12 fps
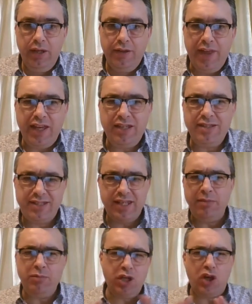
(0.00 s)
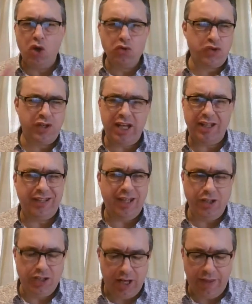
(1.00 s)
they can seem to contradict
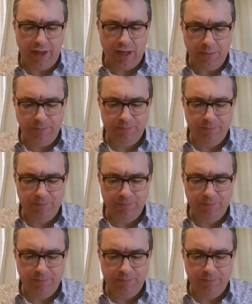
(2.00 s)
each other.